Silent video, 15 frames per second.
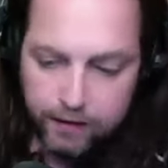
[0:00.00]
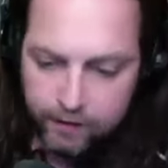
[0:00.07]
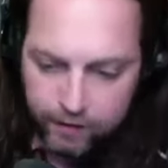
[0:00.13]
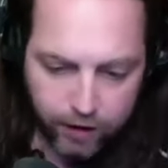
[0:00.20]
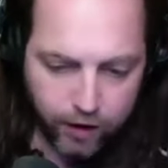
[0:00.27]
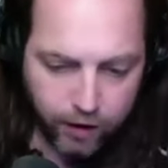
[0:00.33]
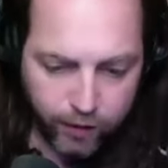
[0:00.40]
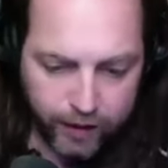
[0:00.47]

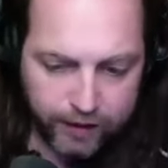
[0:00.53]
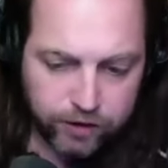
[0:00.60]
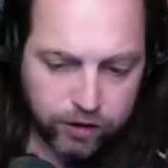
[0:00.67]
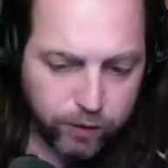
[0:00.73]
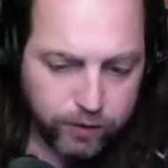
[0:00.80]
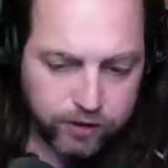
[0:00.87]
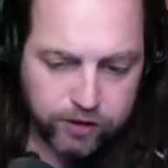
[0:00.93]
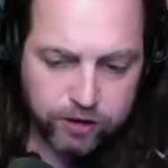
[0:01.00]
And
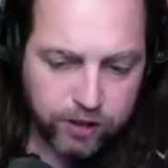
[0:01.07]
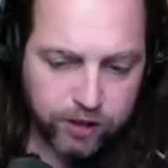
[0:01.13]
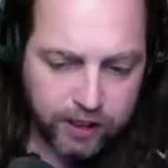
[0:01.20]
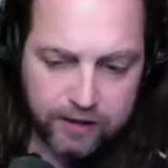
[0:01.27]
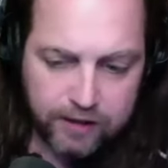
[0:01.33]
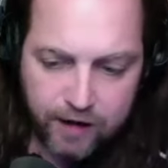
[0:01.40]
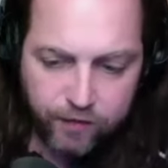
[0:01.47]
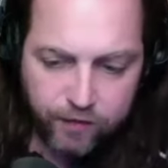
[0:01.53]
so it's just like
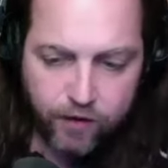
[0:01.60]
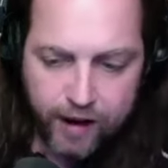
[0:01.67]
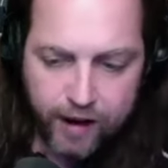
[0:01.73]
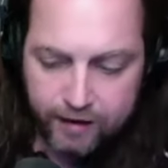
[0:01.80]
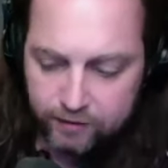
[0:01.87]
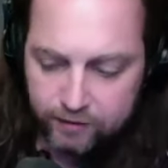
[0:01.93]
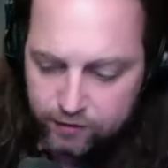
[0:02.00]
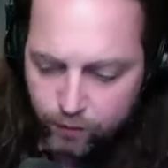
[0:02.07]
it never
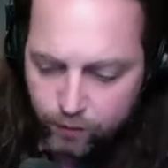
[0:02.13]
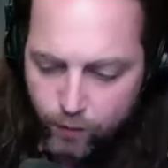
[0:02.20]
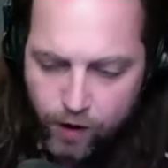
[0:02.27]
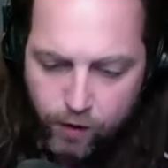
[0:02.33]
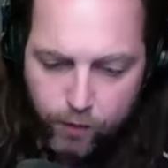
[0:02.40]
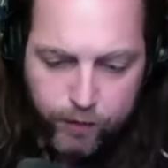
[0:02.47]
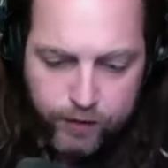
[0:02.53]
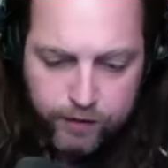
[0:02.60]
ends.
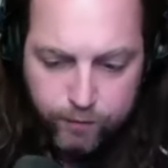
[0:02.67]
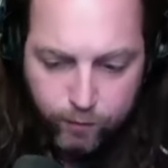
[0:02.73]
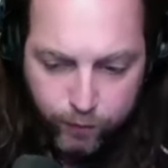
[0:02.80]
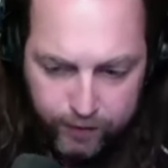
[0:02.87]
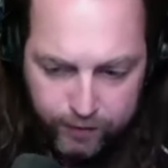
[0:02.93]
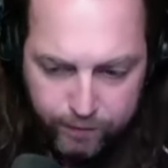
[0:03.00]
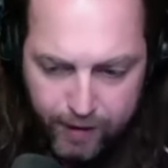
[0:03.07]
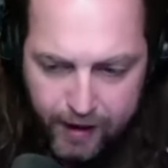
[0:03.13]
Well, with
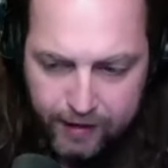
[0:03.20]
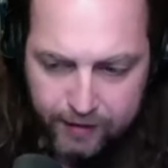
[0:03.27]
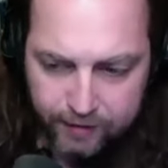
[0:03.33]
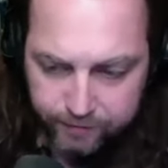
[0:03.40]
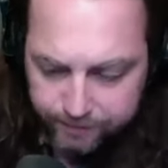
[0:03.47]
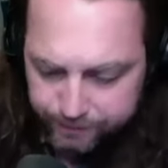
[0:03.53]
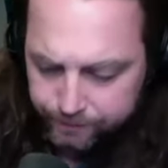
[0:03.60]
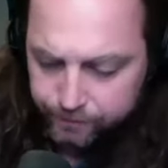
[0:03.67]

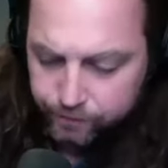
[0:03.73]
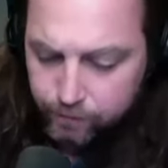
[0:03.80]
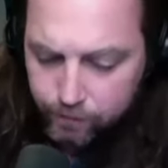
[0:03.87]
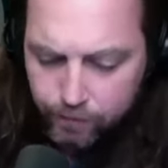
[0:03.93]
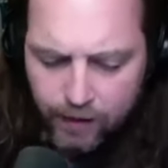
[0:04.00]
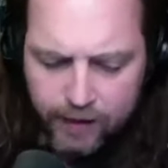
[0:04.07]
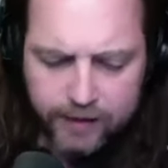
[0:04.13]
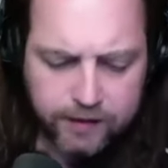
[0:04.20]
Meghan,
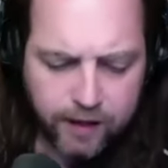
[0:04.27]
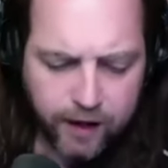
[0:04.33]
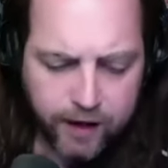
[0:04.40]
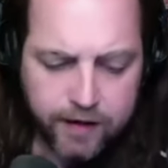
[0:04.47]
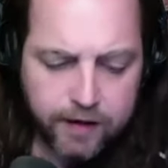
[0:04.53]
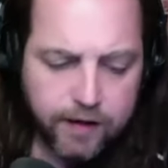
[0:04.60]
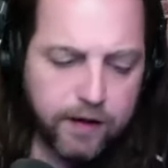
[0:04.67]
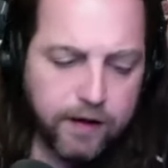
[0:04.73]
it's
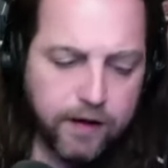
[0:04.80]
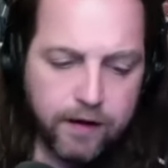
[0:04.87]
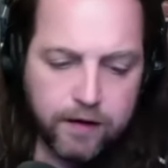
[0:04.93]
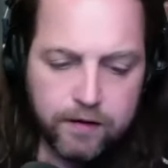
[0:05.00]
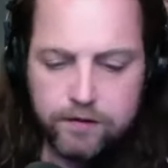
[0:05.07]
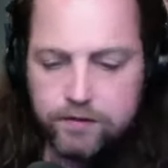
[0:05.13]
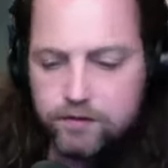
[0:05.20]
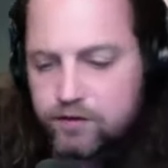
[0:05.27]
like
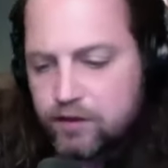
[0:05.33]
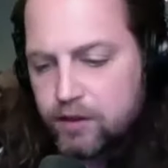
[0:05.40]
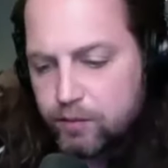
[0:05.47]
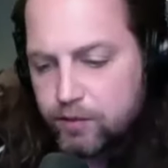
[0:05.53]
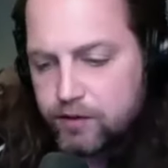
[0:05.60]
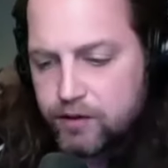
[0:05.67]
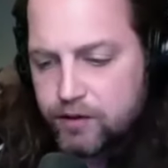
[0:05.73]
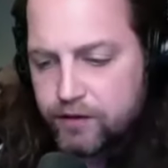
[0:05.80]
she
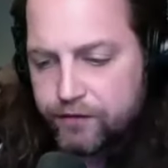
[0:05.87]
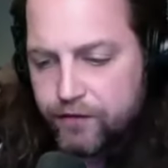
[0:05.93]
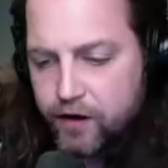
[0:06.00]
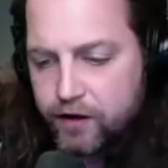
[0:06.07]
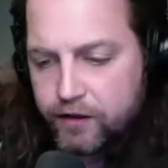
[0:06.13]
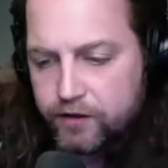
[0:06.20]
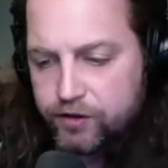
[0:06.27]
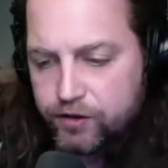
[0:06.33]
was in a
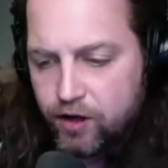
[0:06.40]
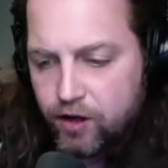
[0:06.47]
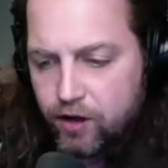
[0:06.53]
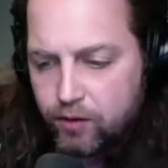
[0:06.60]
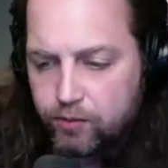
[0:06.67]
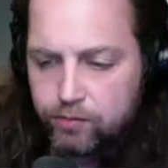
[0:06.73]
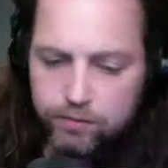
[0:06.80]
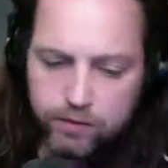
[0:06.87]
fucking
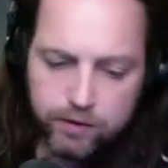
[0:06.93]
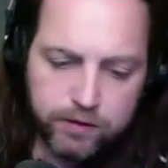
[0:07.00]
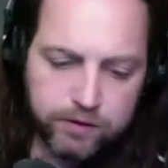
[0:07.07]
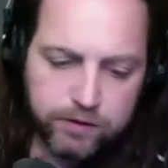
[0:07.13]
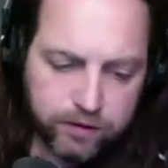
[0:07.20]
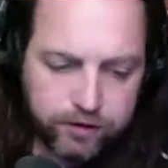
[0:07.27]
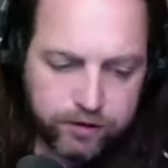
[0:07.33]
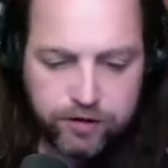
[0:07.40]
show.
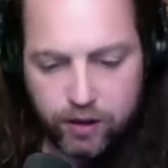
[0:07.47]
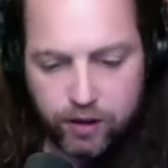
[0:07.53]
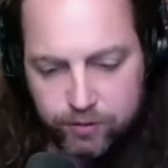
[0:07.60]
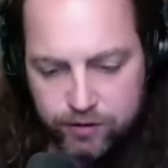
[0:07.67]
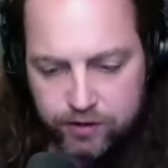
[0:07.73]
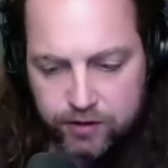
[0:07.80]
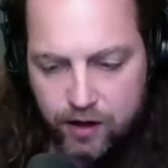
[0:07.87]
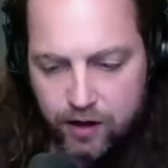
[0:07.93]
The show
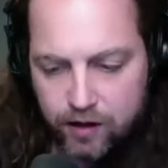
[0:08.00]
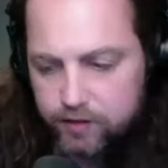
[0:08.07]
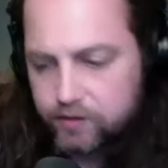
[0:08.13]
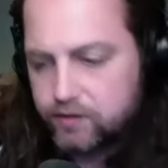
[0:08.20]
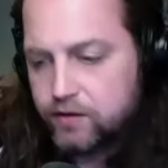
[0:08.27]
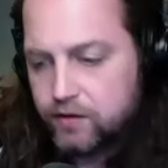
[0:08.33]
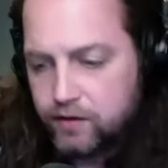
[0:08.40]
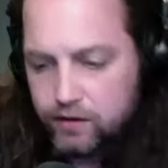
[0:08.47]

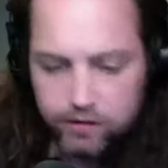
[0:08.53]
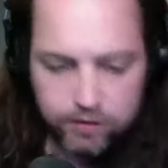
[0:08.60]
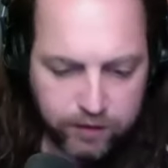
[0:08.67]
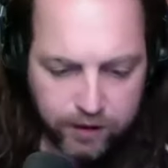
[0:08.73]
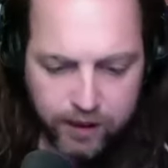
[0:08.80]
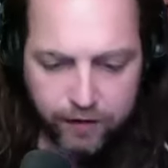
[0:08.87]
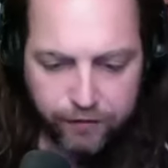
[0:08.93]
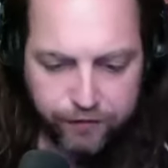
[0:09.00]
sucked.
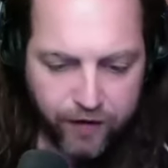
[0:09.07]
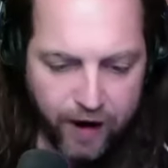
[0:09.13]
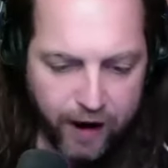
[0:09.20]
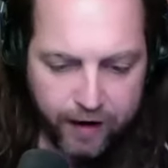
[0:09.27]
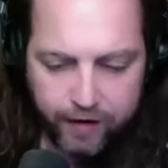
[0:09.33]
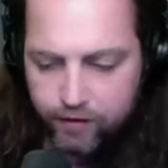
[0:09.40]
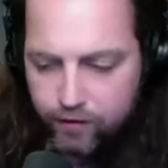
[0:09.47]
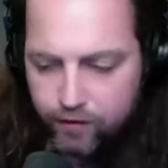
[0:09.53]
She got
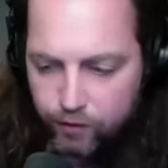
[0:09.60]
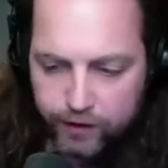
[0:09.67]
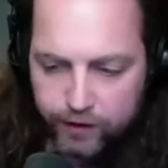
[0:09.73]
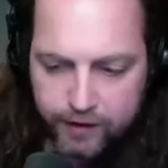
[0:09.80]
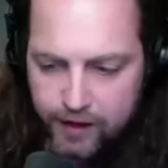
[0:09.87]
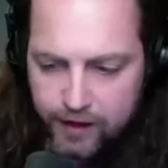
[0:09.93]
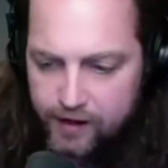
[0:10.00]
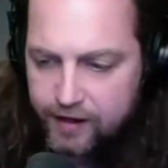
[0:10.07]
fired or
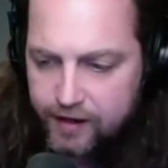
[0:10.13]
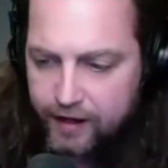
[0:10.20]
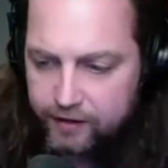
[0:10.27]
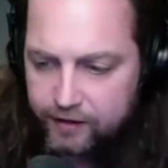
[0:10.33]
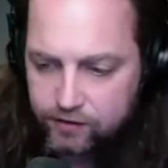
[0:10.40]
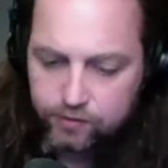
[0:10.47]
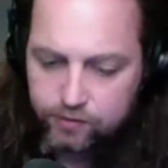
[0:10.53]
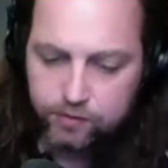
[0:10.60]
it got
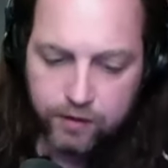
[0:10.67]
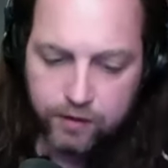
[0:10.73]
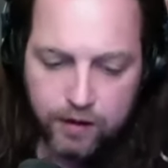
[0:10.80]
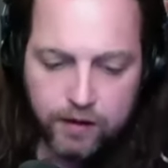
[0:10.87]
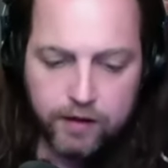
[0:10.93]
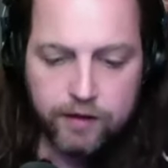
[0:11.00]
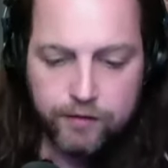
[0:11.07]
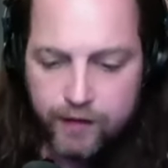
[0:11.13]
canceled.
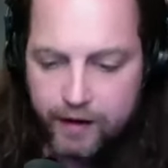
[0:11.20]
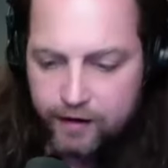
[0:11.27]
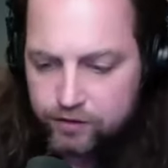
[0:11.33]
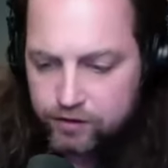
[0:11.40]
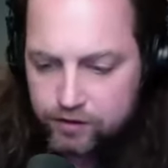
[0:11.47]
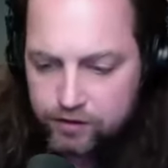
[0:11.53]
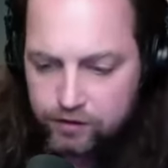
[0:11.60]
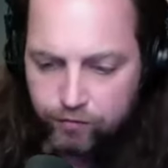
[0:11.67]
Now
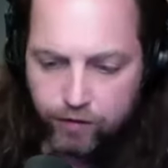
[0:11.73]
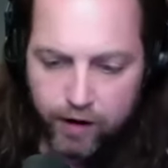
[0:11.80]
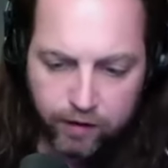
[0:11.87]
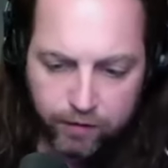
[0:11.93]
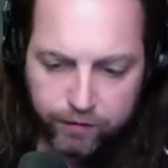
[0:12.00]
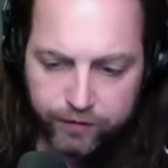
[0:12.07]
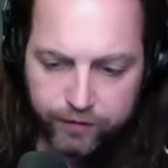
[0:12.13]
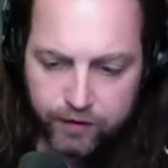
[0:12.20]
she's
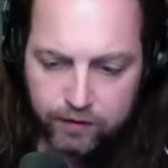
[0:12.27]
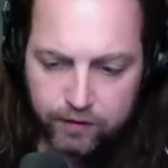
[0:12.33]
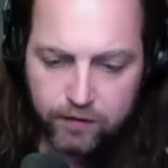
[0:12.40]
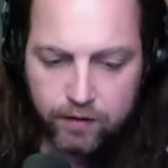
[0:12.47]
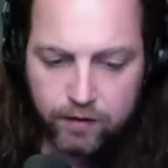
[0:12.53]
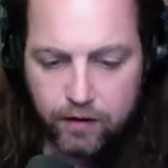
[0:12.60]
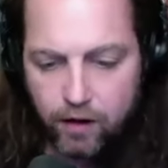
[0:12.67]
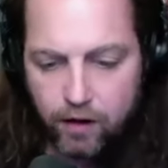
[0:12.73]
irrelevant.
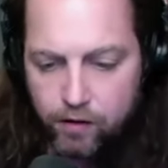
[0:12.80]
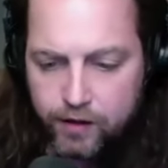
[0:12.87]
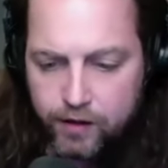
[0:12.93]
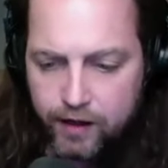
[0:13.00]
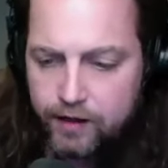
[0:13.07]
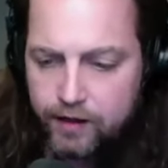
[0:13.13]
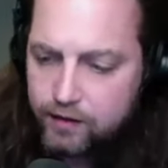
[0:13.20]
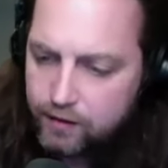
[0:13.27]

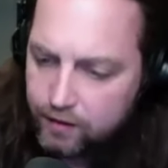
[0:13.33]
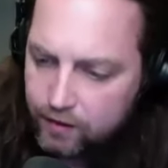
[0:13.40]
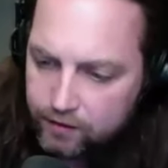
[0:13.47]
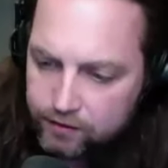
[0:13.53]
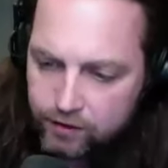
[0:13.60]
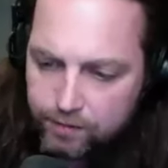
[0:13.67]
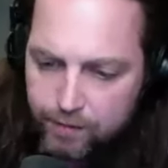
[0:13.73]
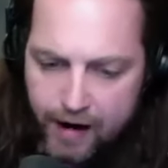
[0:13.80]
Okay.
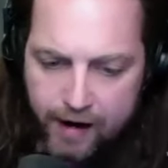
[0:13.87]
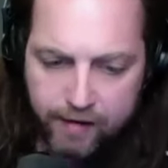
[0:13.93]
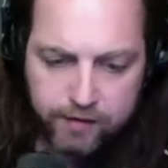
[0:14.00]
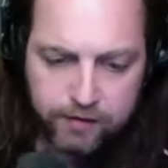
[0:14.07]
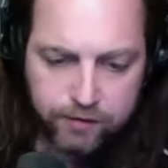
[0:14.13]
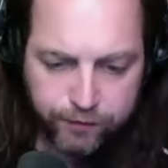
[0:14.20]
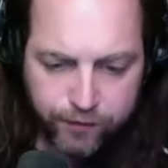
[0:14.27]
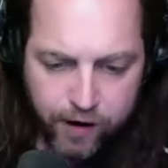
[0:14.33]
She
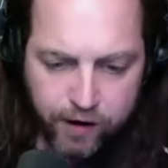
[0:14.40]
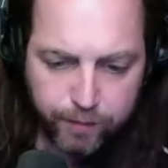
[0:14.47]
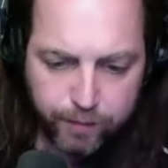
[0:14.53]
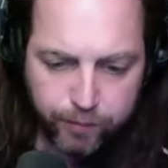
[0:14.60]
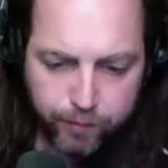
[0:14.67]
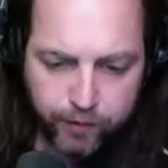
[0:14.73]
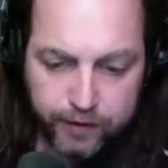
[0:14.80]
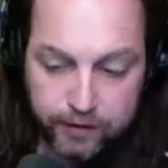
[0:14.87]
marries a fucking
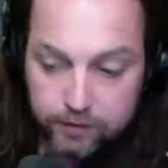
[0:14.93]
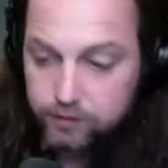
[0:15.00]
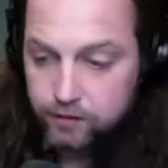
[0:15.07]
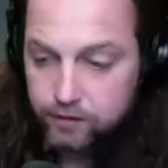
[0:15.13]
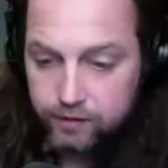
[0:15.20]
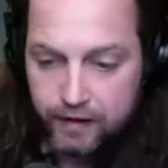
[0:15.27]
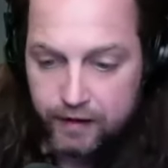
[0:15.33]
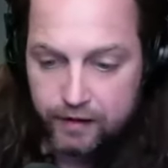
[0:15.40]
prince.
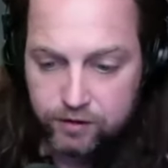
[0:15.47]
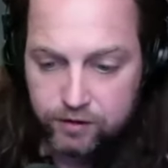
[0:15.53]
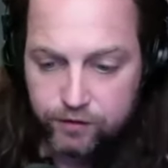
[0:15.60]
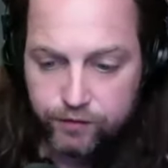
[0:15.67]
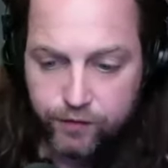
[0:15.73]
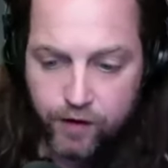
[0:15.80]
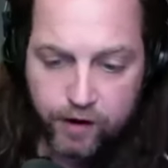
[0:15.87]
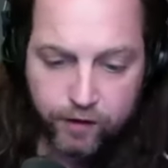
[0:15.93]
Now she's
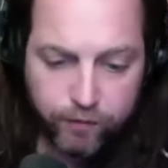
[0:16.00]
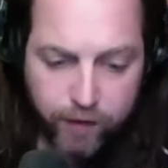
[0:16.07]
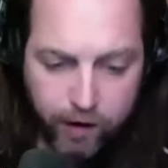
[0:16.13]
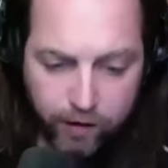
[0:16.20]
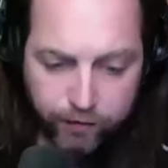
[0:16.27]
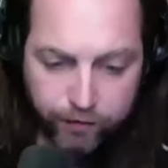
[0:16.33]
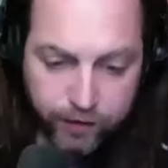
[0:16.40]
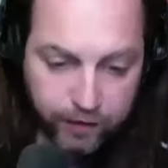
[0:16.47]
fucking
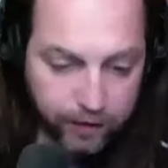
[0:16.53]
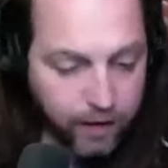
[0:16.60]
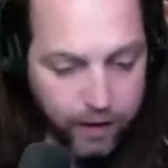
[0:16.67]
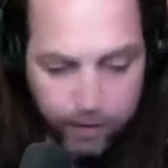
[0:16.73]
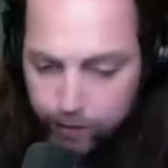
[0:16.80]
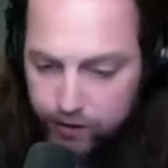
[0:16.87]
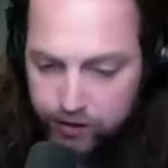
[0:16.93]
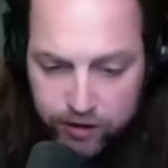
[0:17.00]
relevant,
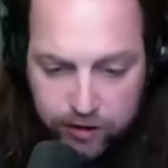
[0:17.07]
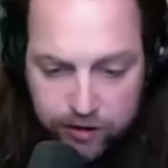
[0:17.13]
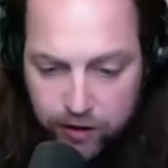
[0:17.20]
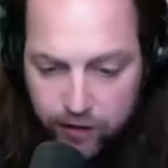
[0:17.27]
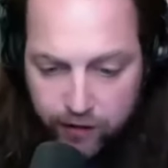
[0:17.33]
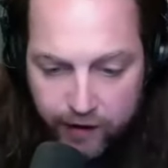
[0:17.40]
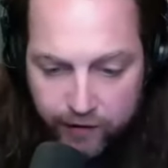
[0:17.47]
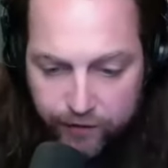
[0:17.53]
but she
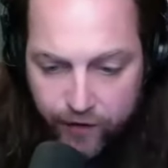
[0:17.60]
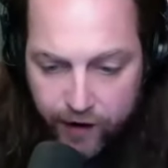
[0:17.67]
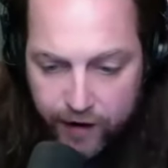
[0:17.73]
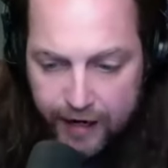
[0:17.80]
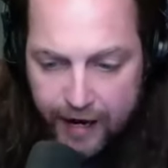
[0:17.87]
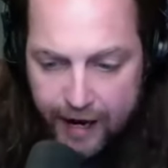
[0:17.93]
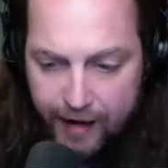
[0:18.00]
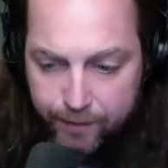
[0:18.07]
still ain't
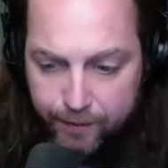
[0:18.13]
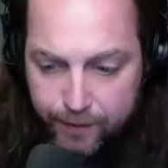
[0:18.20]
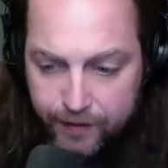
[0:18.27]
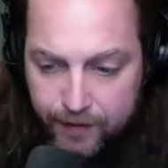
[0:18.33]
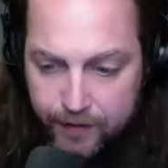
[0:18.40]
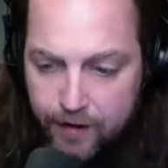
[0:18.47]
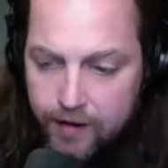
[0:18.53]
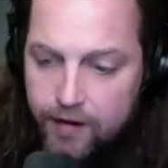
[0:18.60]
fucking happy.